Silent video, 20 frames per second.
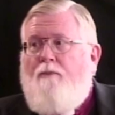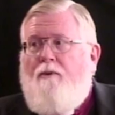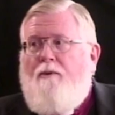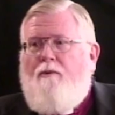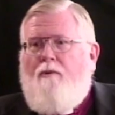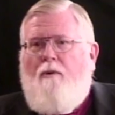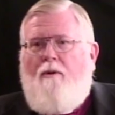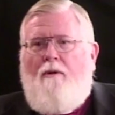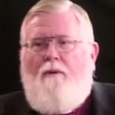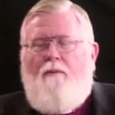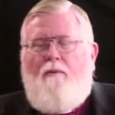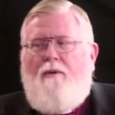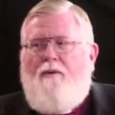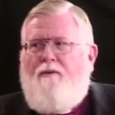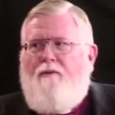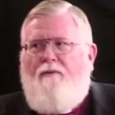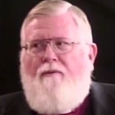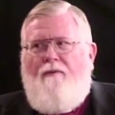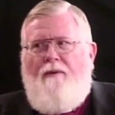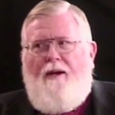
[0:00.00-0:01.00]
was
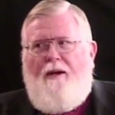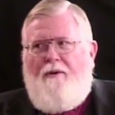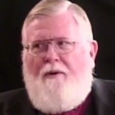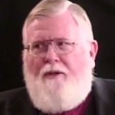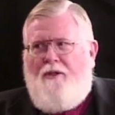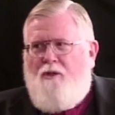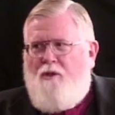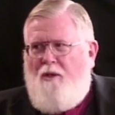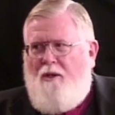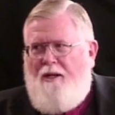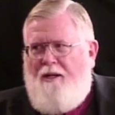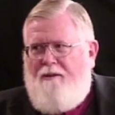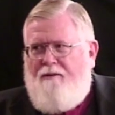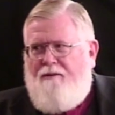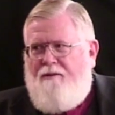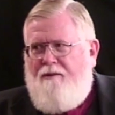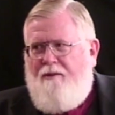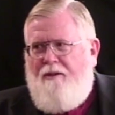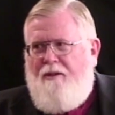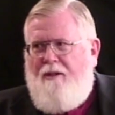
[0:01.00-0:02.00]
very
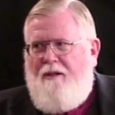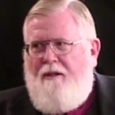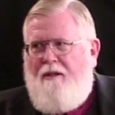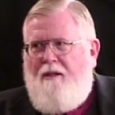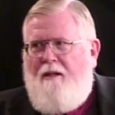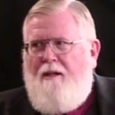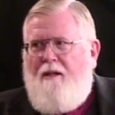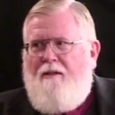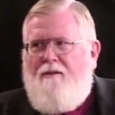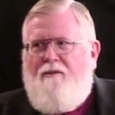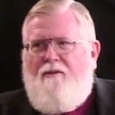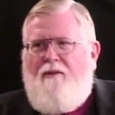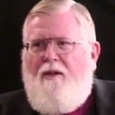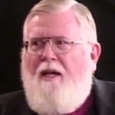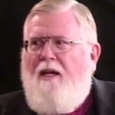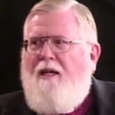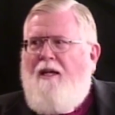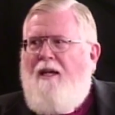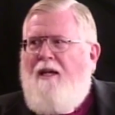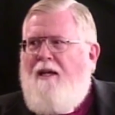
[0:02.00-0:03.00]
joyous. Mm-hmm.
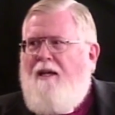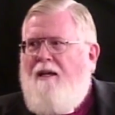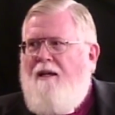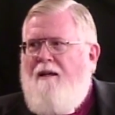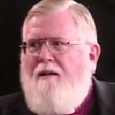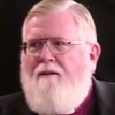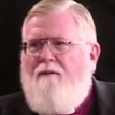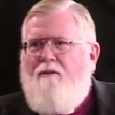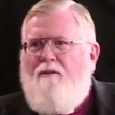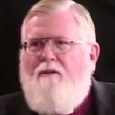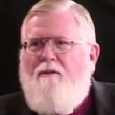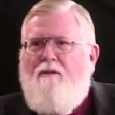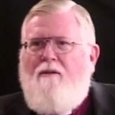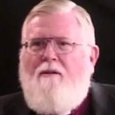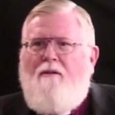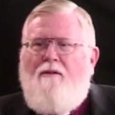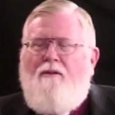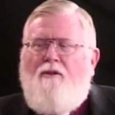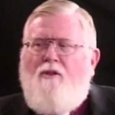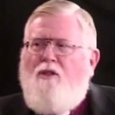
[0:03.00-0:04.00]
Singing and
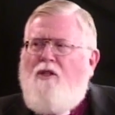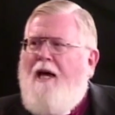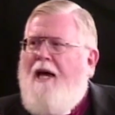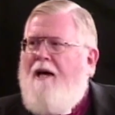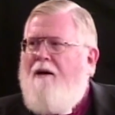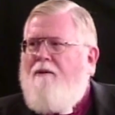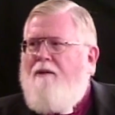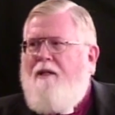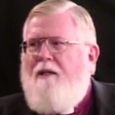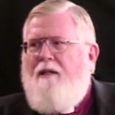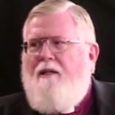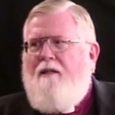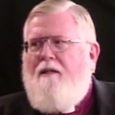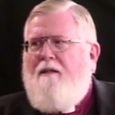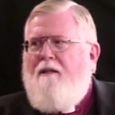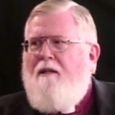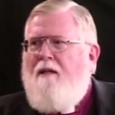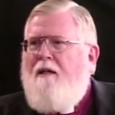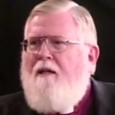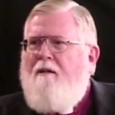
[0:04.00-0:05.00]
shouting
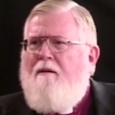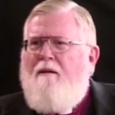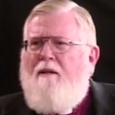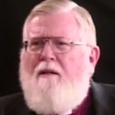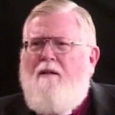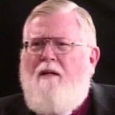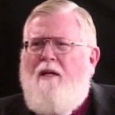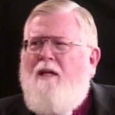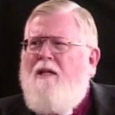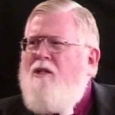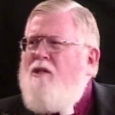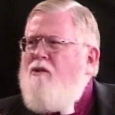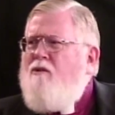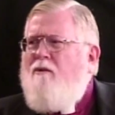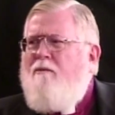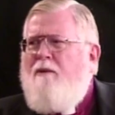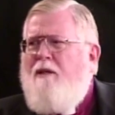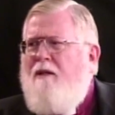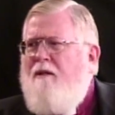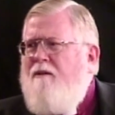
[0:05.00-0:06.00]
and
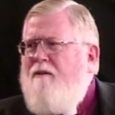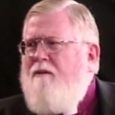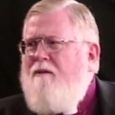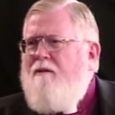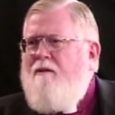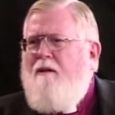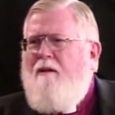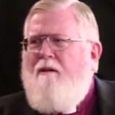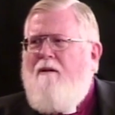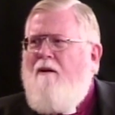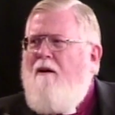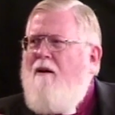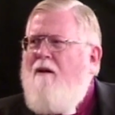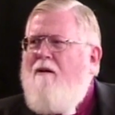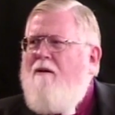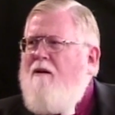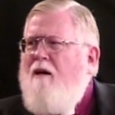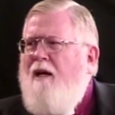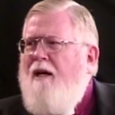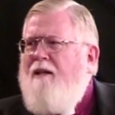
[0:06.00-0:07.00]
instruments and
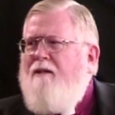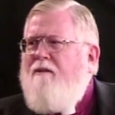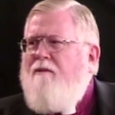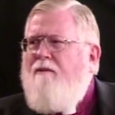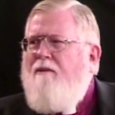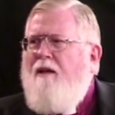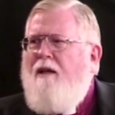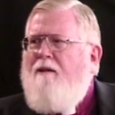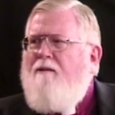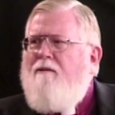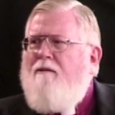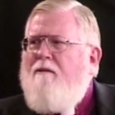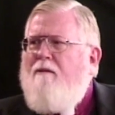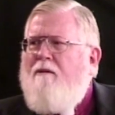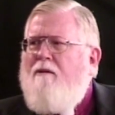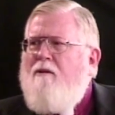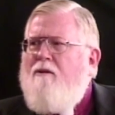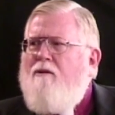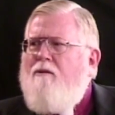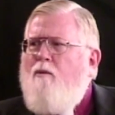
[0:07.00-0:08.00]
all kinds of things. It
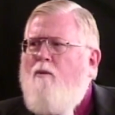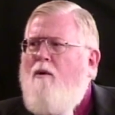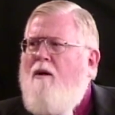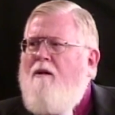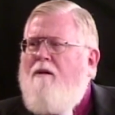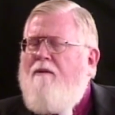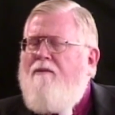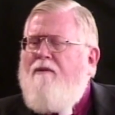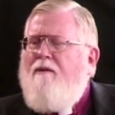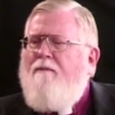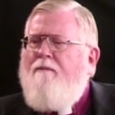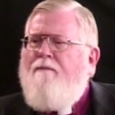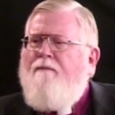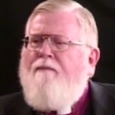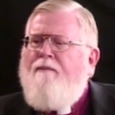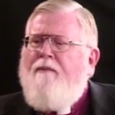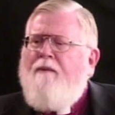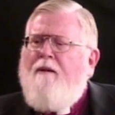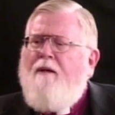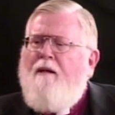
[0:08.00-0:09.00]
was just wonderful.
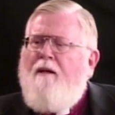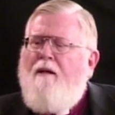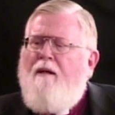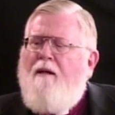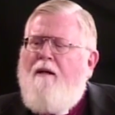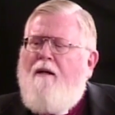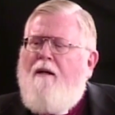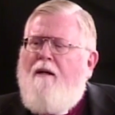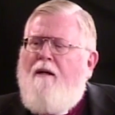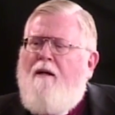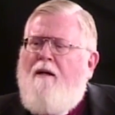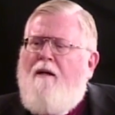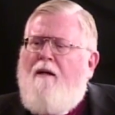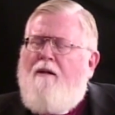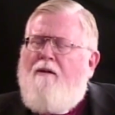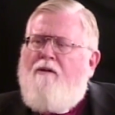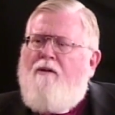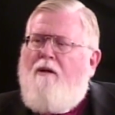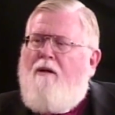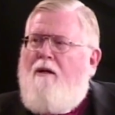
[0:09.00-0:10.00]

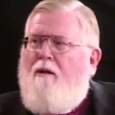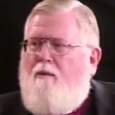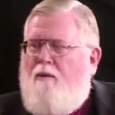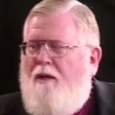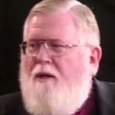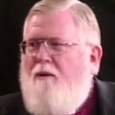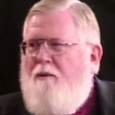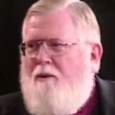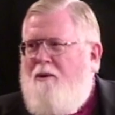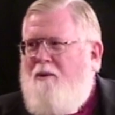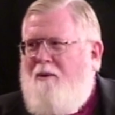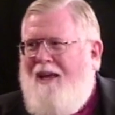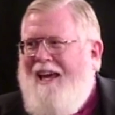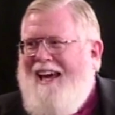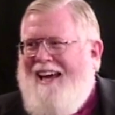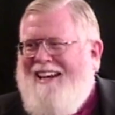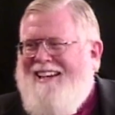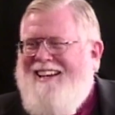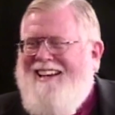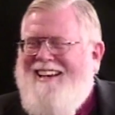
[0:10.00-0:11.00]
So no, we don't do
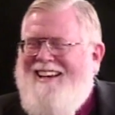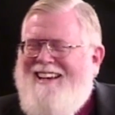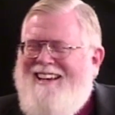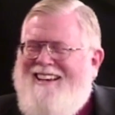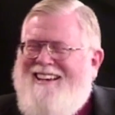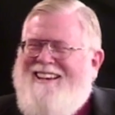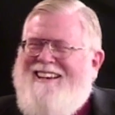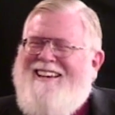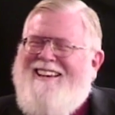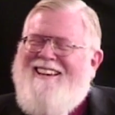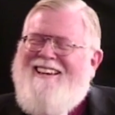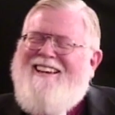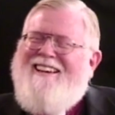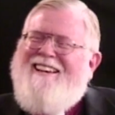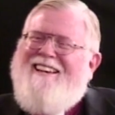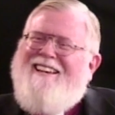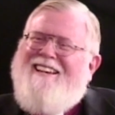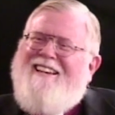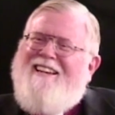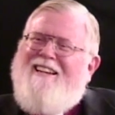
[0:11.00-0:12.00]
that.
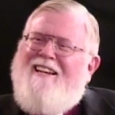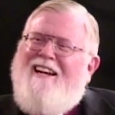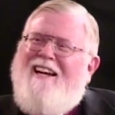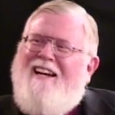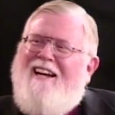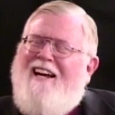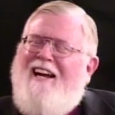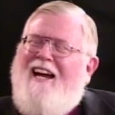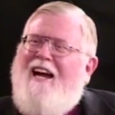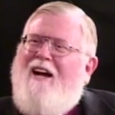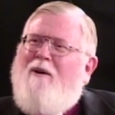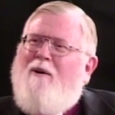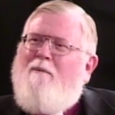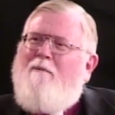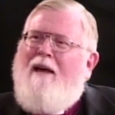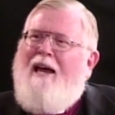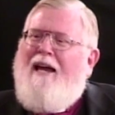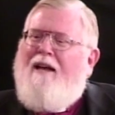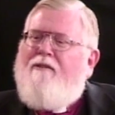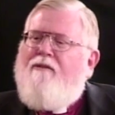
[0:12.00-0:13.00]
Our
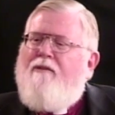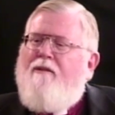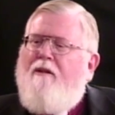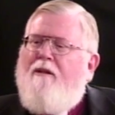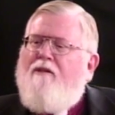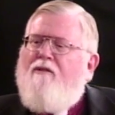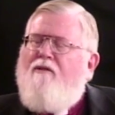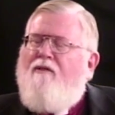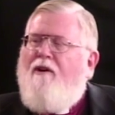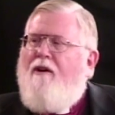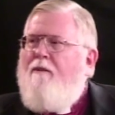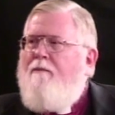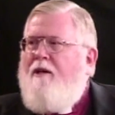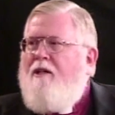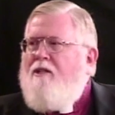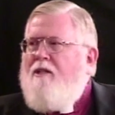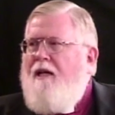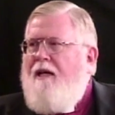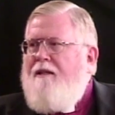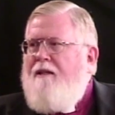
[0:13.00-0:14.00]
Mass looks very
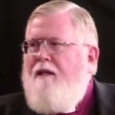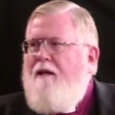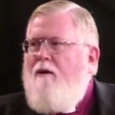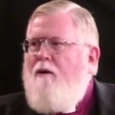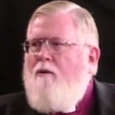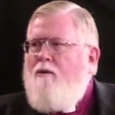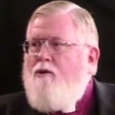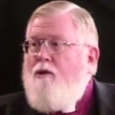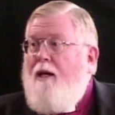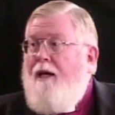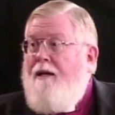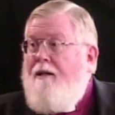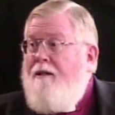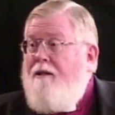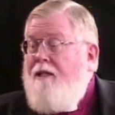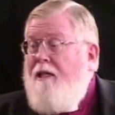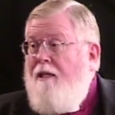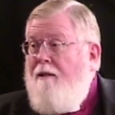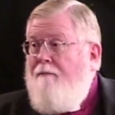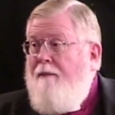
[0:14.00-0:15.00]
much like the old
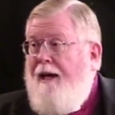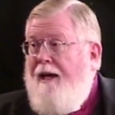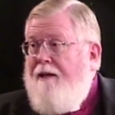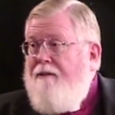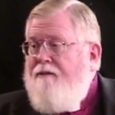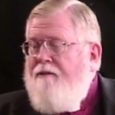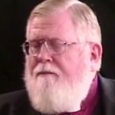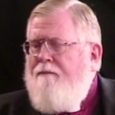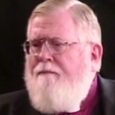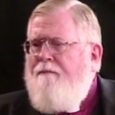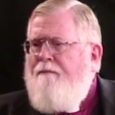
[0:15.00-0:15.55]
Tridentine Mass.